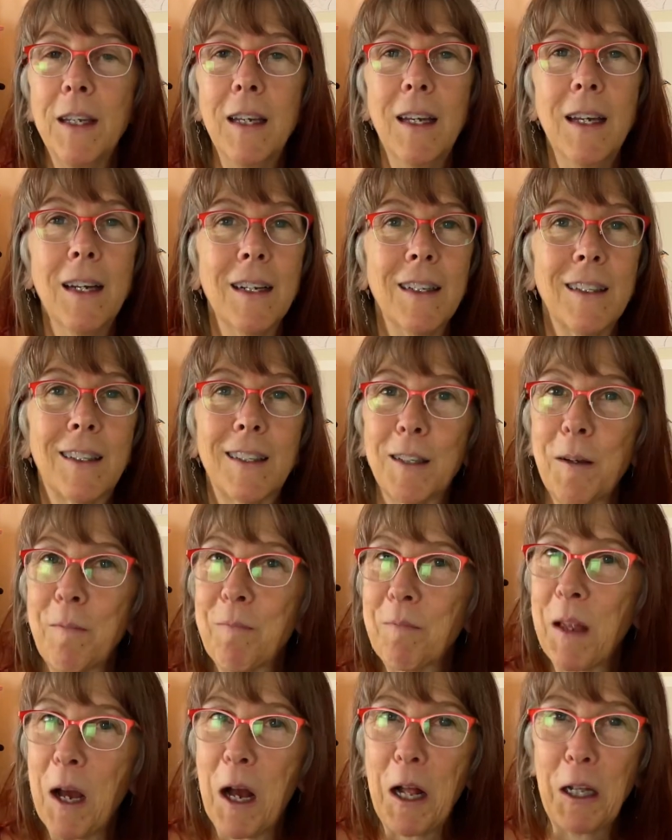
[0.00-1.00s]

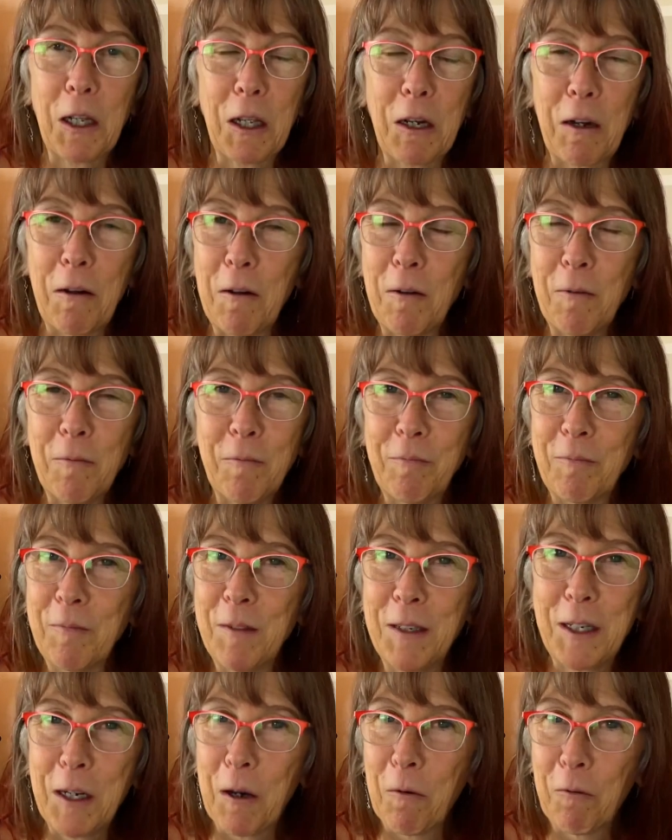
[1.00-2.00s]
it's a little
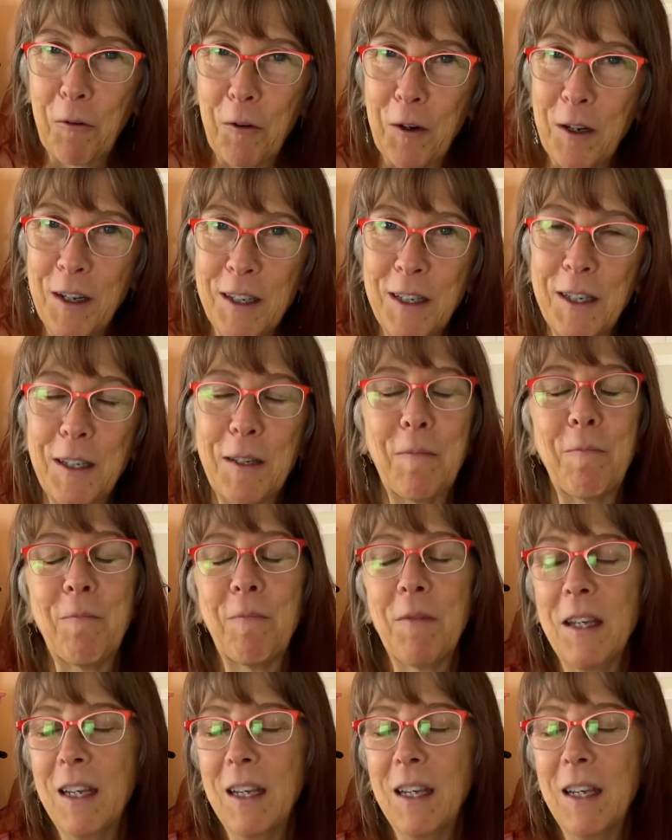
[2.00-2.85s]
different.